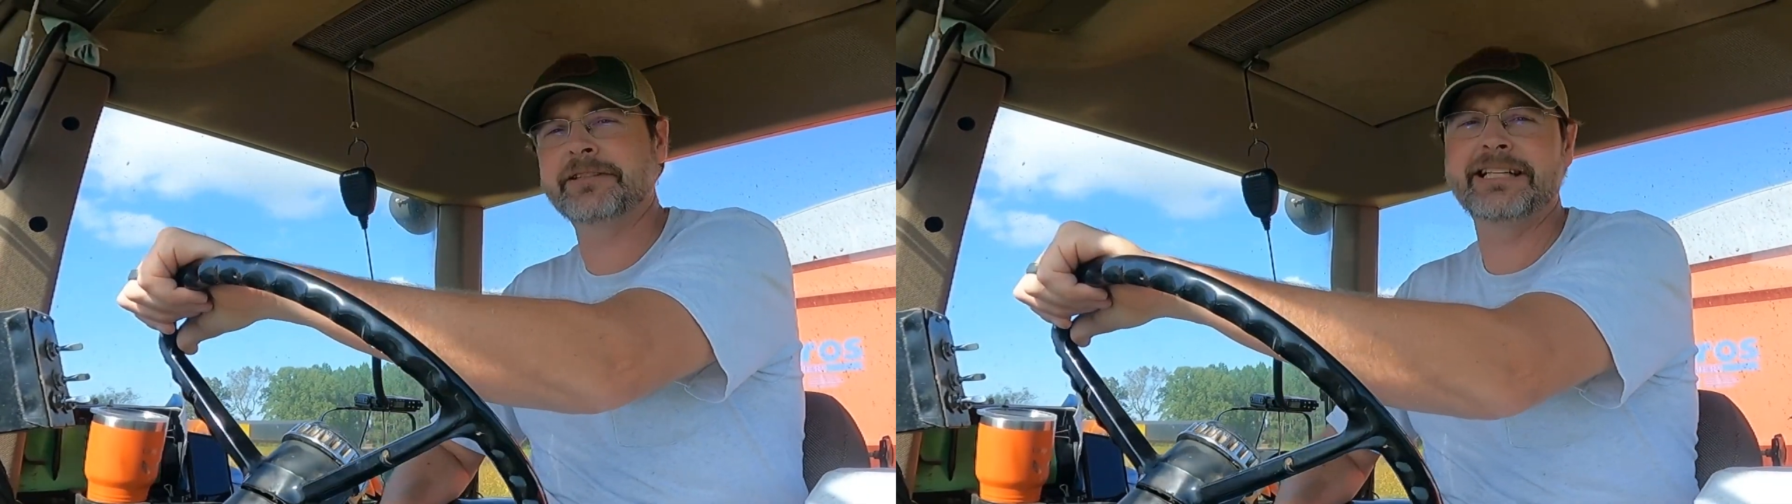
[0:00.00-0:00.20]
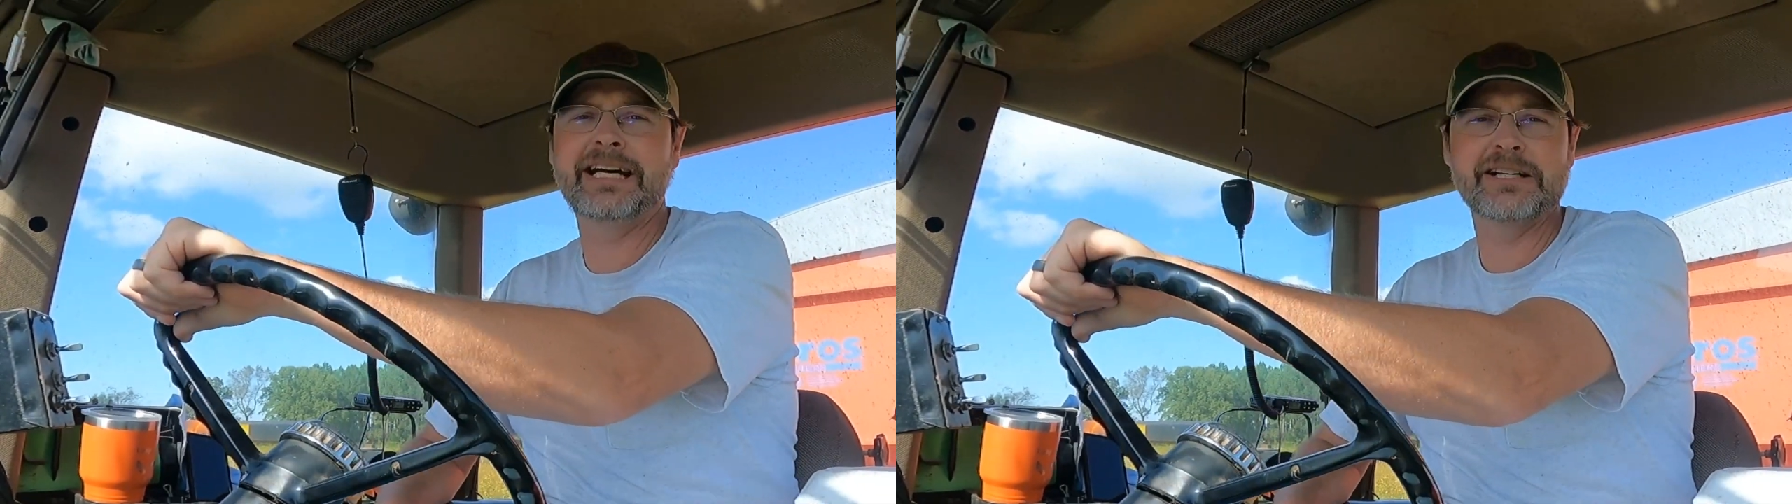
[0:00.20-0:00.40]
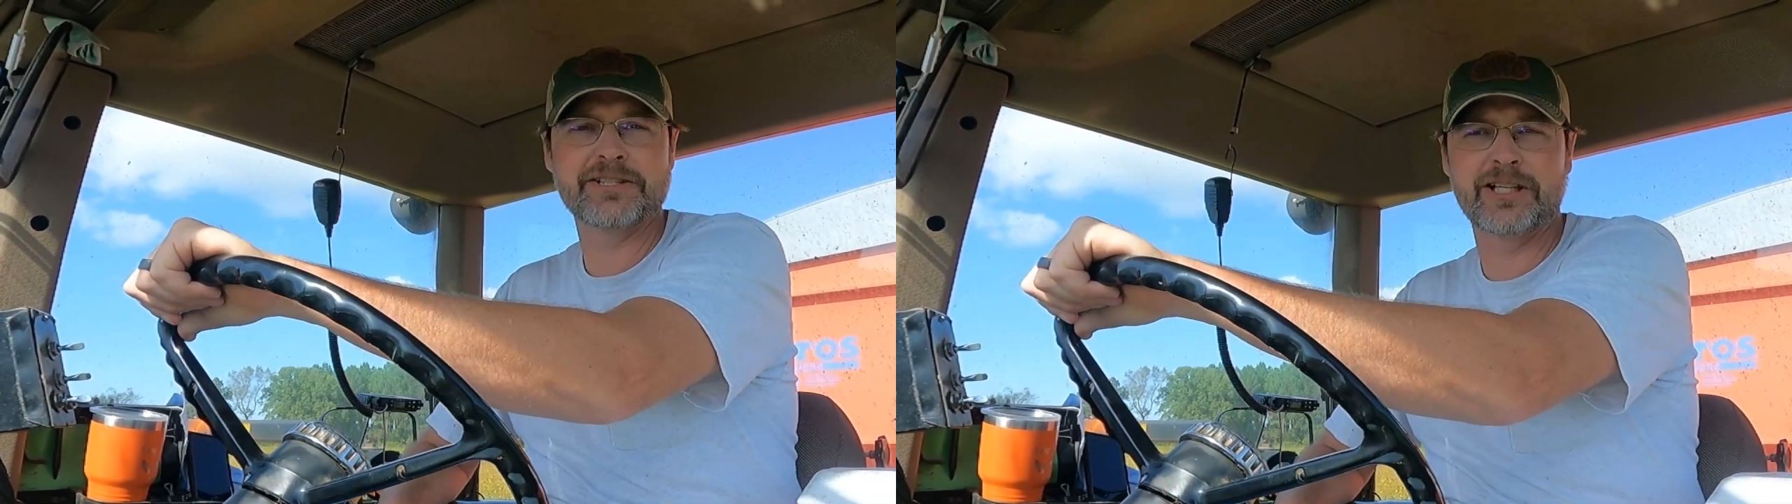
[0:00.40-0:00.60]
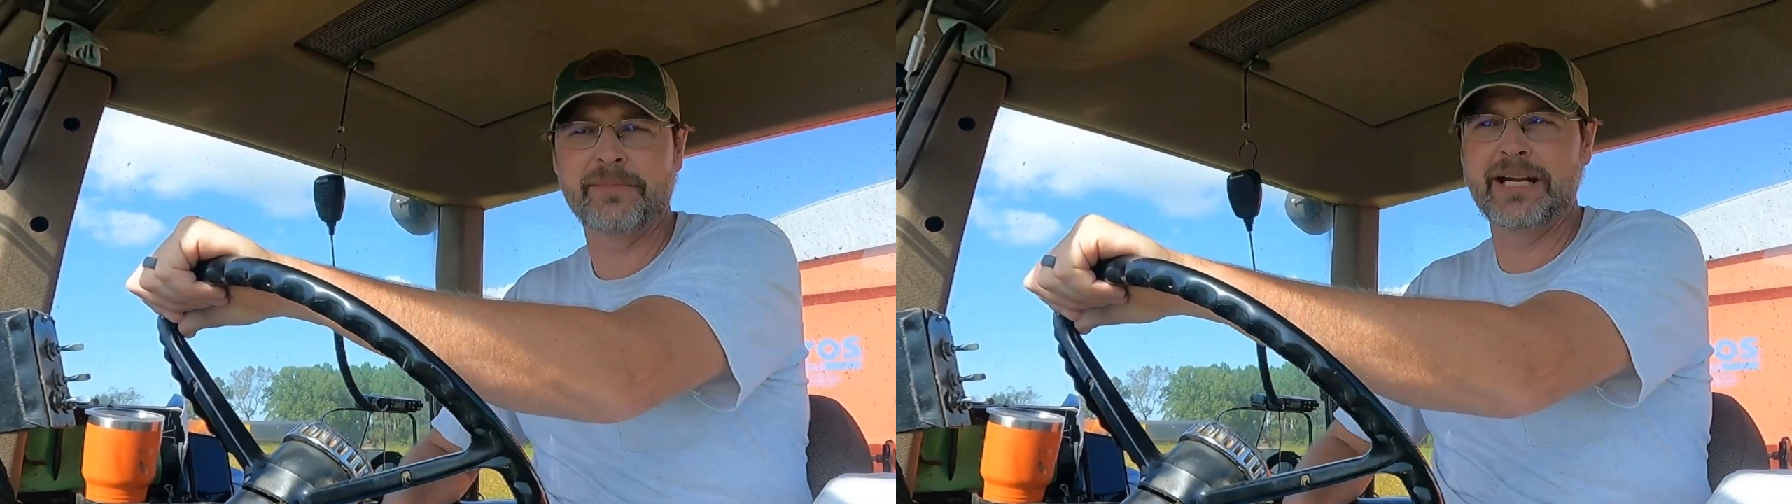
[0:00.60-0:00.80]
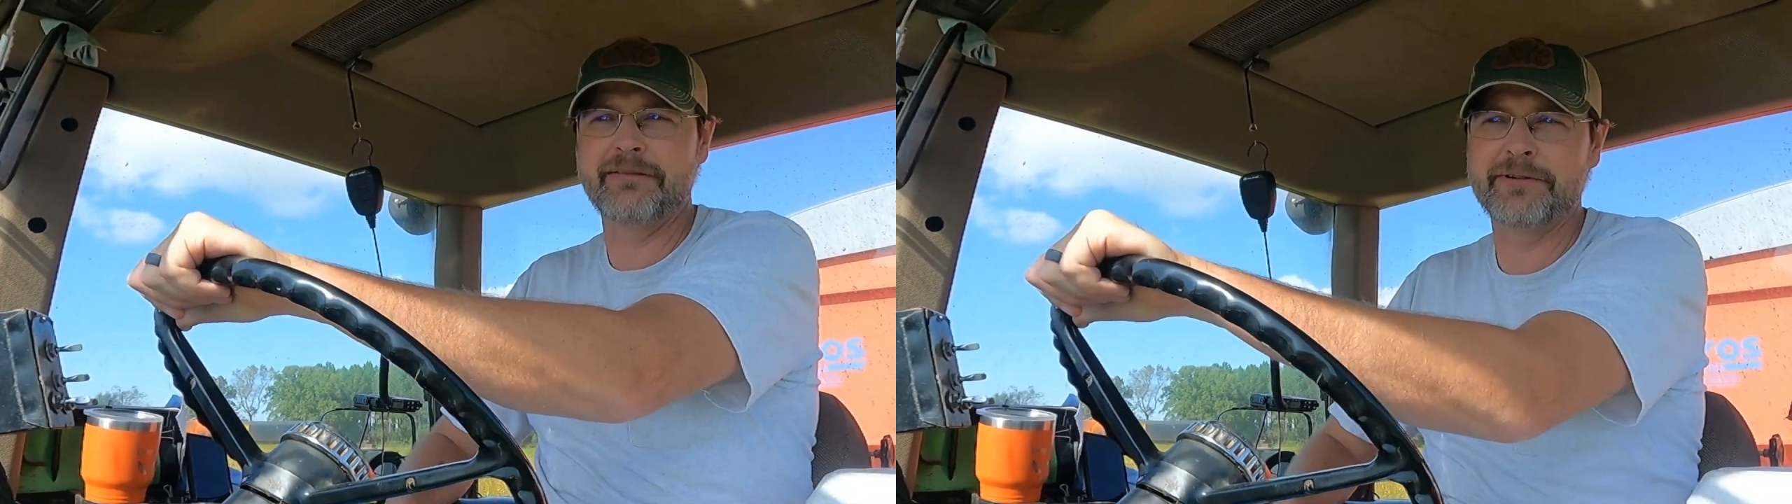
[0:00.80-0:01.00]
Alex talk
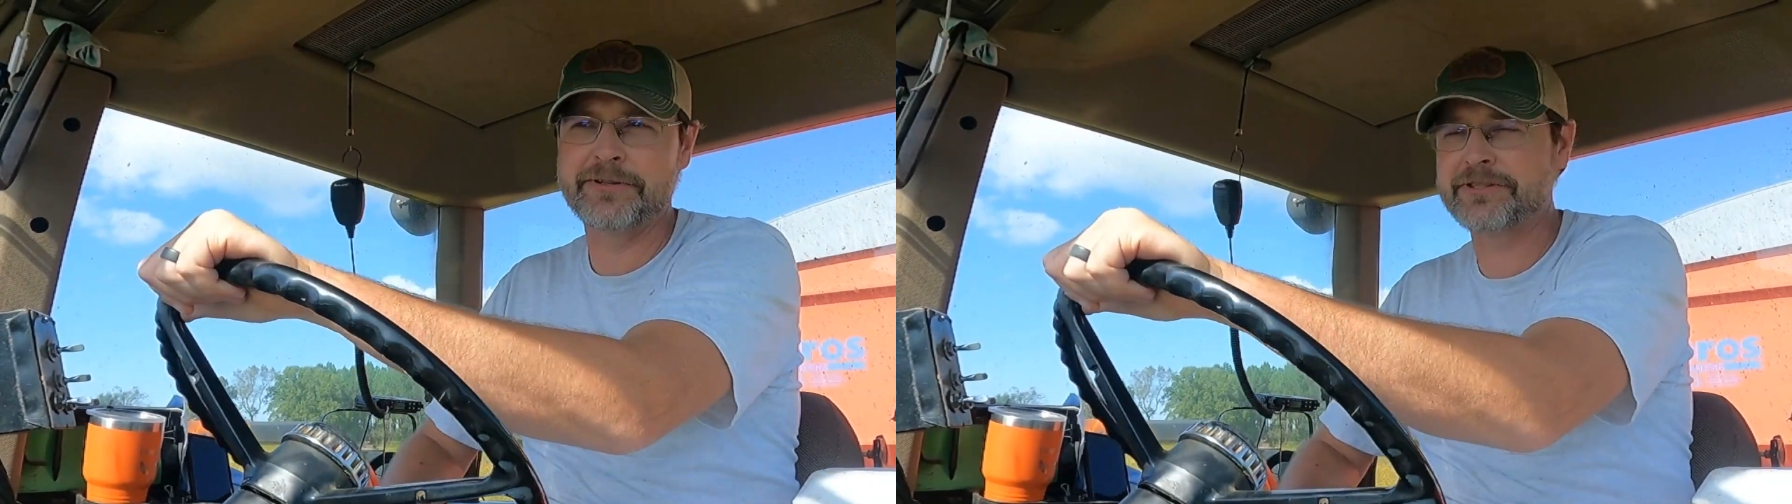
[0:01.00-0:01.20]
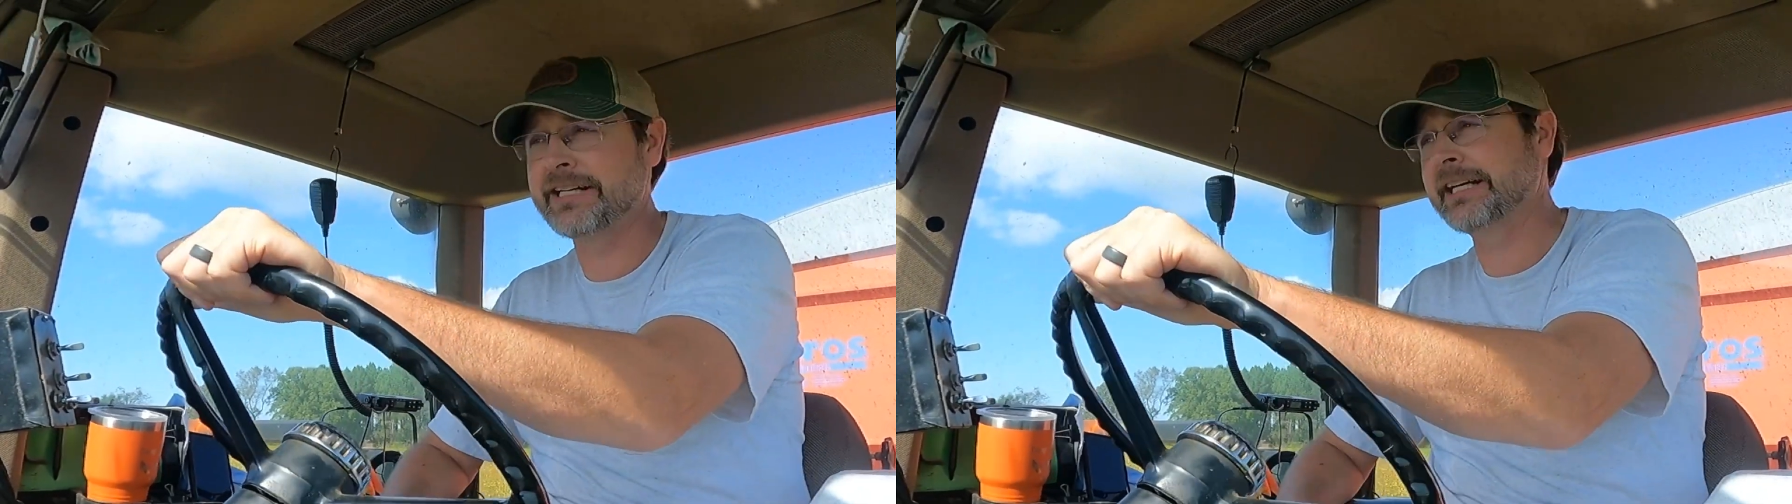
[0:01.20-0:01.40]
about it if you want to. I